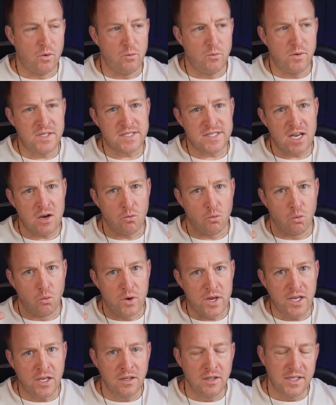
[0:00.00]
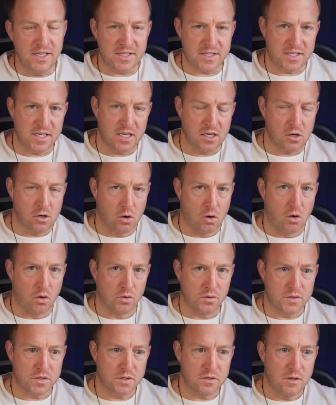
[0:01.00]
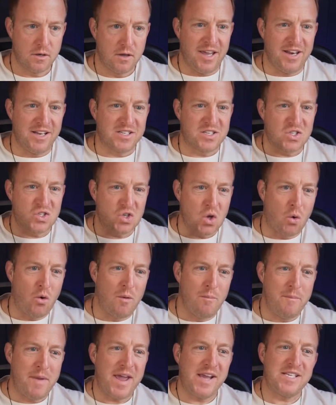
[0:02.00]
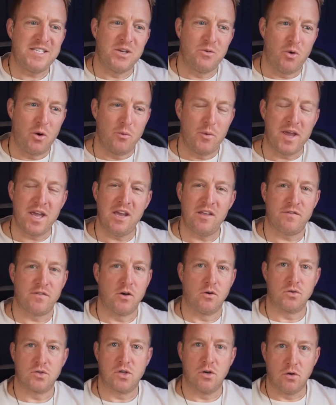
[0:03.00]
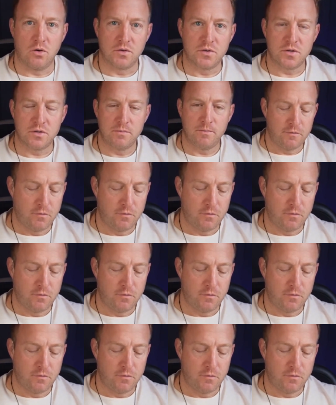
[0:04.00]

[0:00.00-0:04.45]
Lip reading: When we set realistic goals, it is so amazing when we hit those goals.